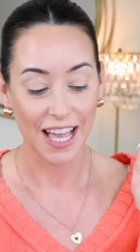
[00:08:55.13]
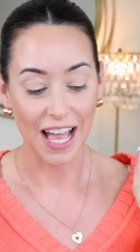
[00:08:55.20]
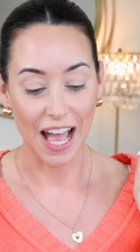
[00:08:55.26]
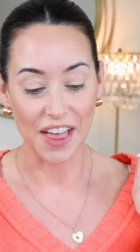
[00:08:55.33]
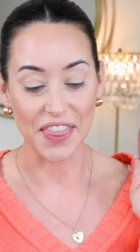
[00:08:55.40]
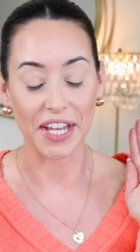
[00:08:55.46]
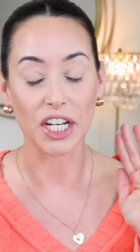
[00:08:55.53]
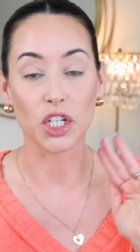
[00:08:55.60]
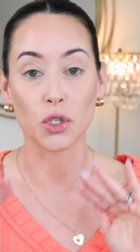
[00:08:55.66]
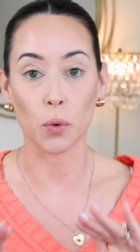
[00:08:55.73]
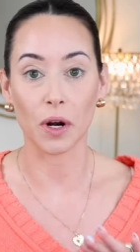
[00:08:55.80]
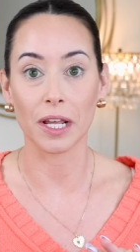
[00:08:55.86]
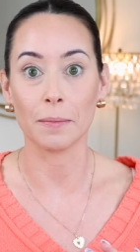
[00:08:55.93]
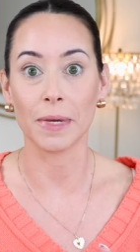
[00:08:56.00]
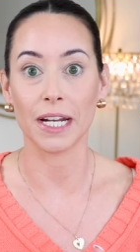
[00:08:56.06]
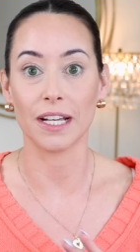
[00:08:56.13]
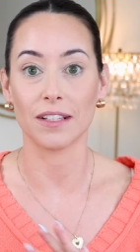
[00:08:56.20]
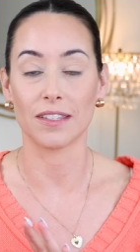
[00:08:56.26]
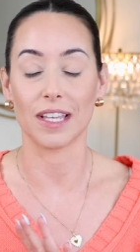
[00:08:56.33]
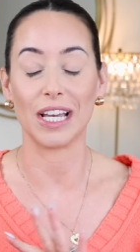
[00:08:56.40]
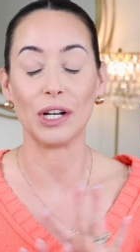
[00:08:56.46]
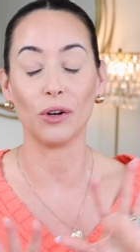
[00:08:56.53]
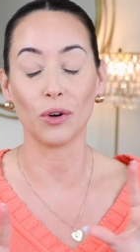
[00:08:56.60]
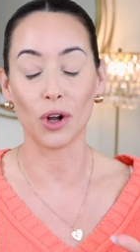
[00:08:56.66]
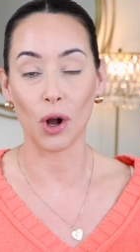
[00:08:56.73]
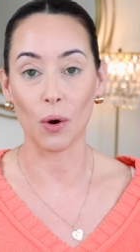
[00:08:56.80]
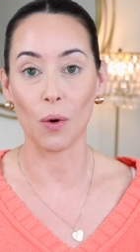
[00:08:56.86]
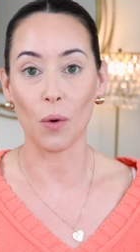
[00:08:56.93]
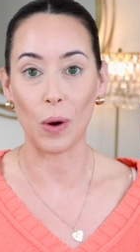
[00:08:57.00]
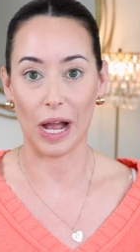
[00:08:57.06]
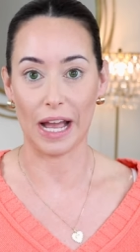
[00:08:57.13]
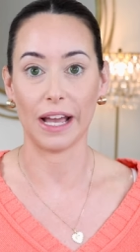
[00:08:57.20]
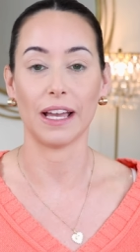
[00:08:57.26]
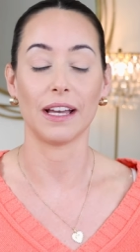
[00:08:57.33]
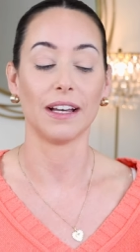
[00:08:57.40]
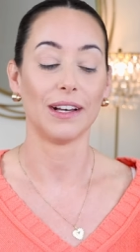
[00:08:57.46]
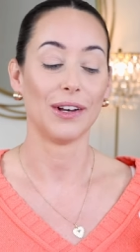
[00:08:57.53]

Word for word: And then in 20 minutes, it'll go away.